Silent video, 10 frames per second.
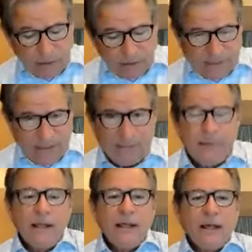
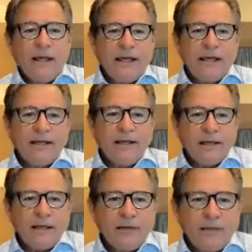Okay. And
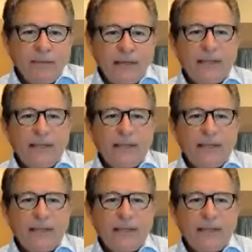they may